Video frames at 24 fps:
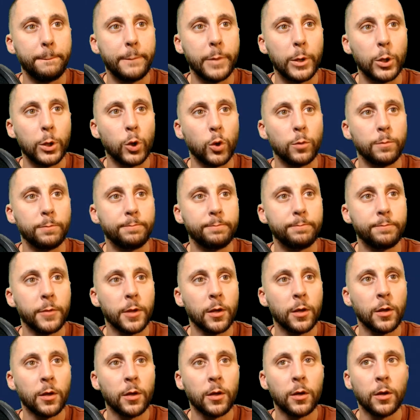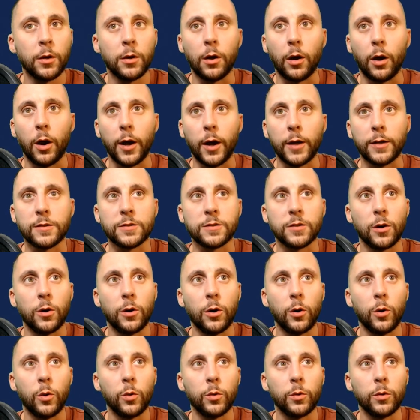Boom. Alright,
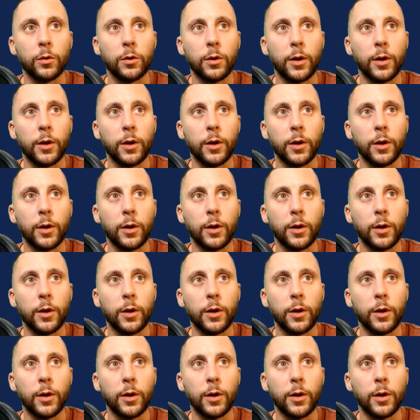so